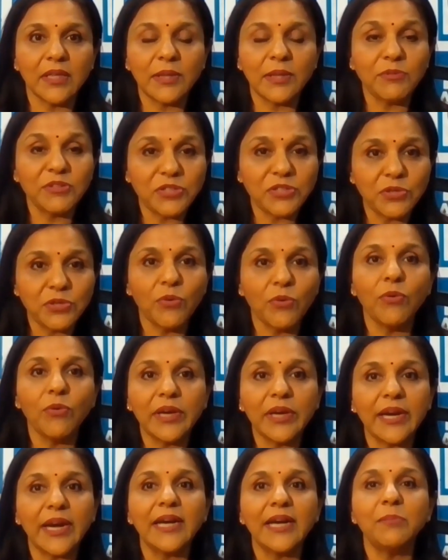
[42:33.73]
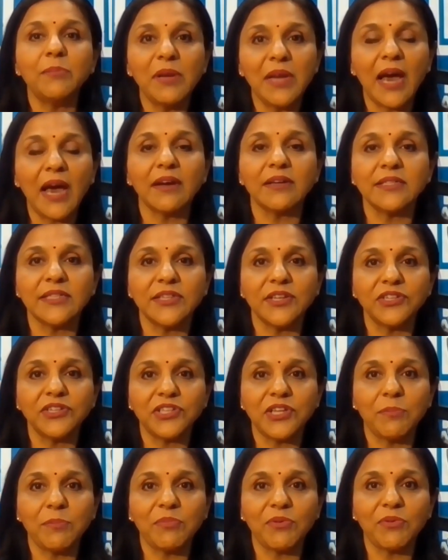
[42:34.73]
there was no credible heart
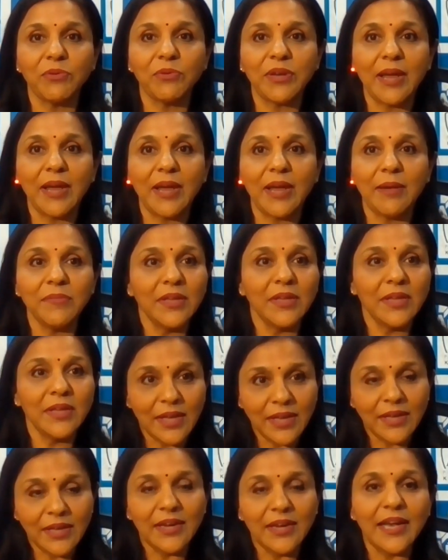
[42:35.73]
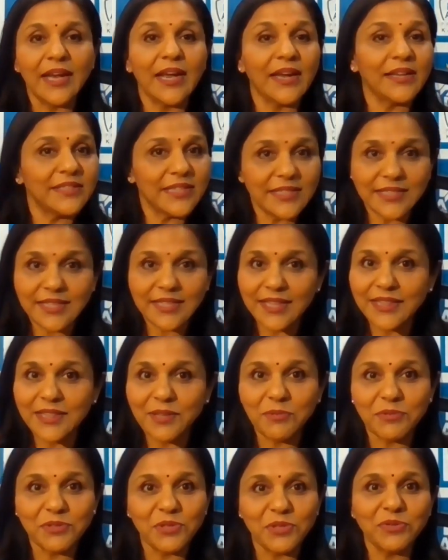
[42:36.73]
surgery program. Like I just said,
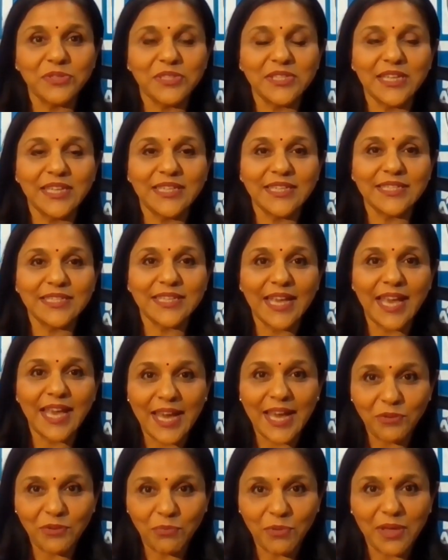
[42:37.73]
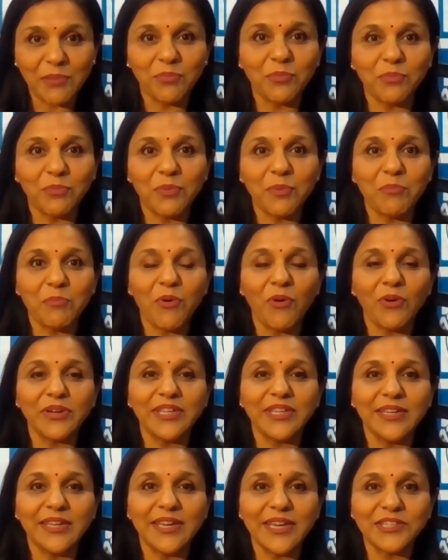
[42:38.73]
there was no CT scan. We
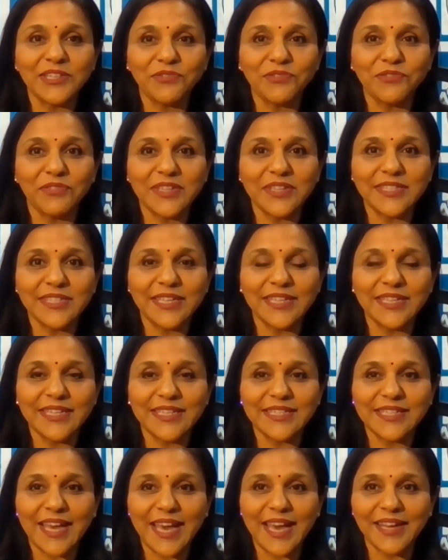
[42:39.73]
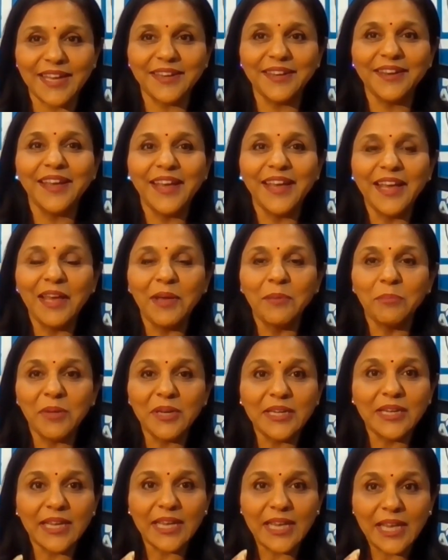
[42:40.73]
bought India's first CT scan.
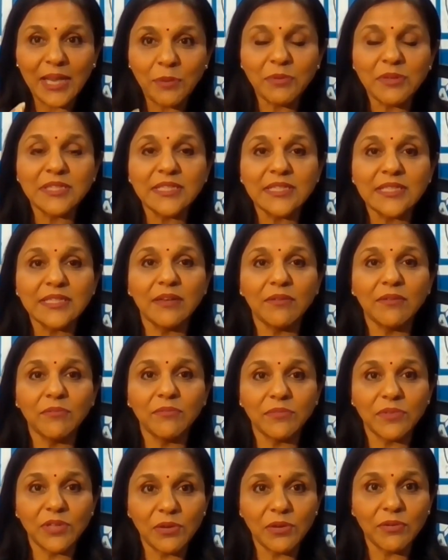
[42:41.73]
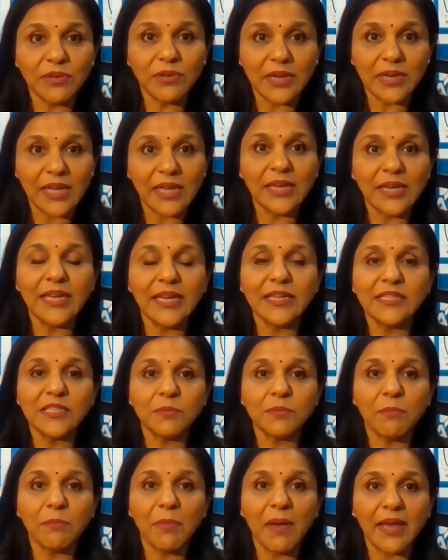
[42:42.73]
But he was, you know, really
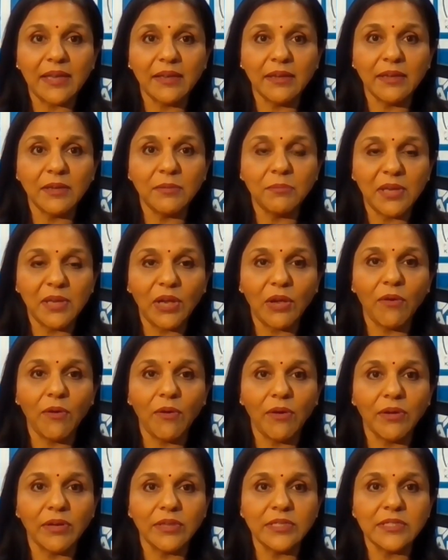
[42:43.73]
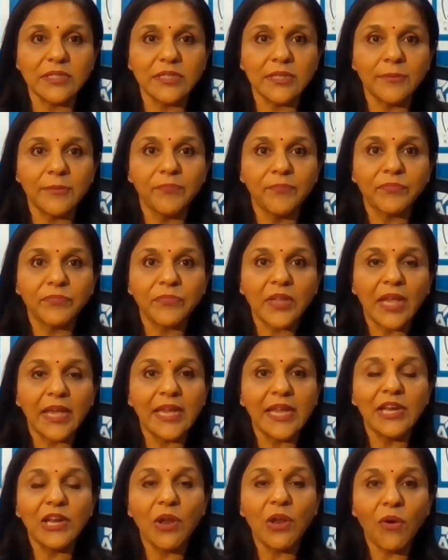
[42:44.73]
inspired because
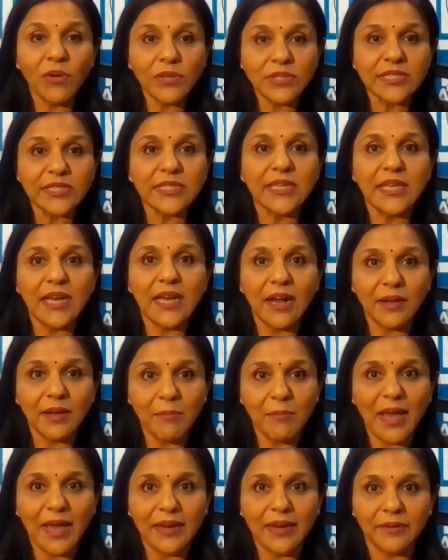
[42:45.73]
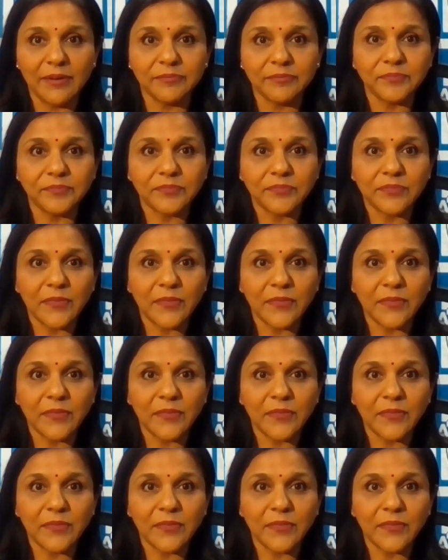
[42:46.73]
he lost a young man